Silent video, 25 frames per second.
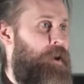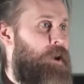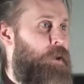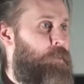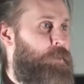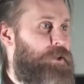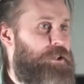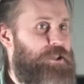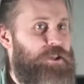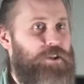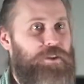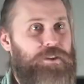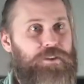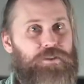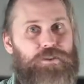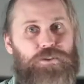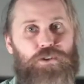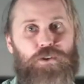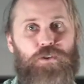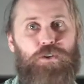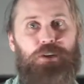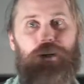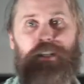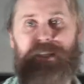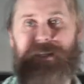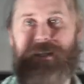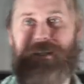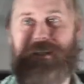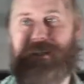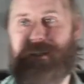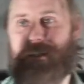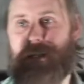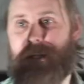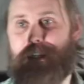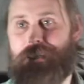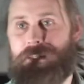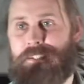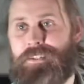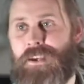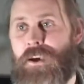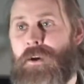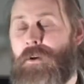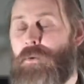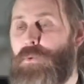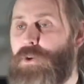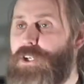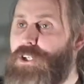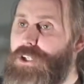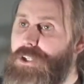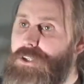We should enjoy these seats.
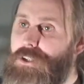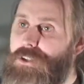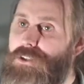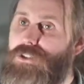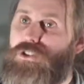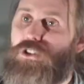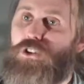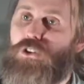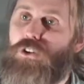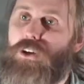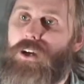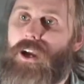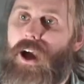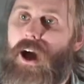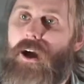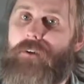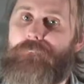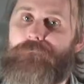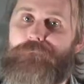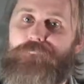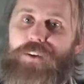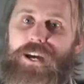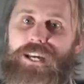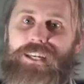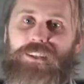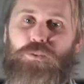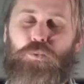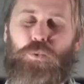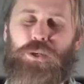We should enjoy our faith.